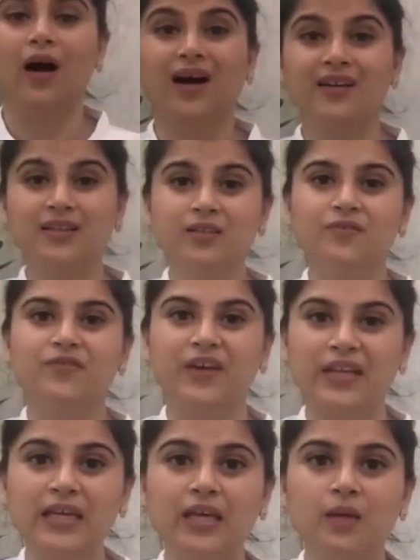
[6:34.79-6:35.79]
Another
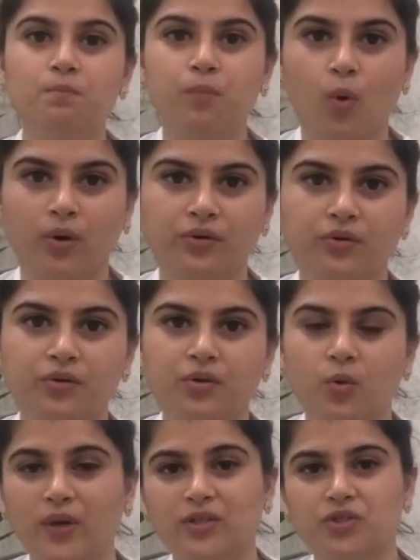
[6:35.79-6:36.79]
very important
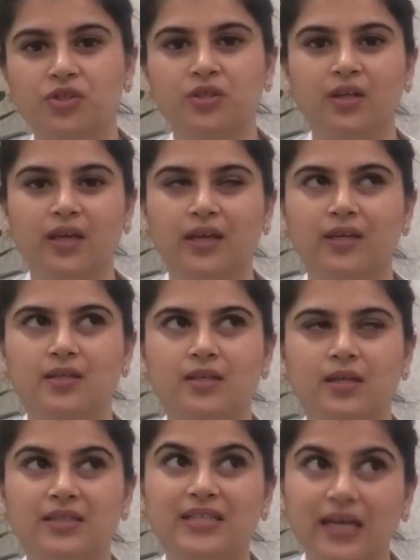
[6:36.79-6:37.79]
question is,
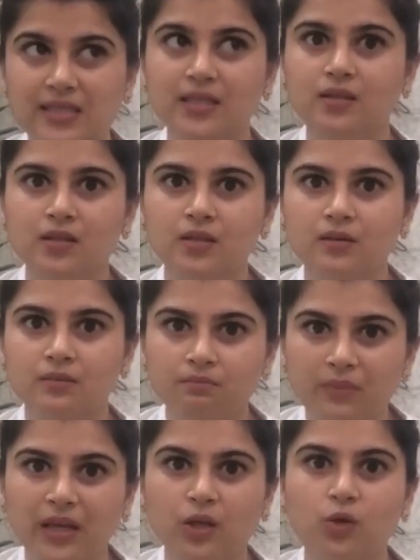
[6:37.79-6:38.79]
does it
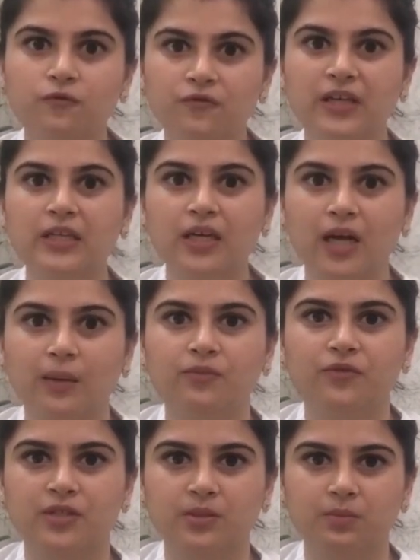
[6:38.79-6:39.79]
make you feel
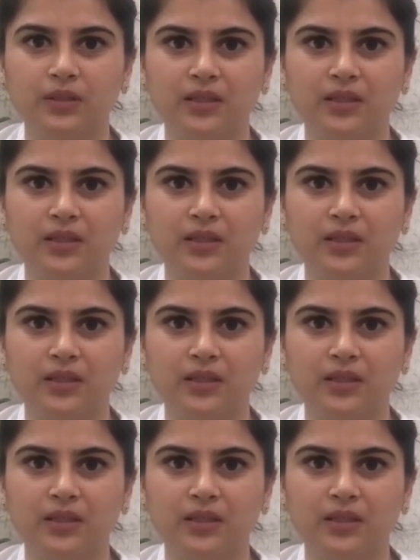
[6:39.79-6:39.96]
comfortable?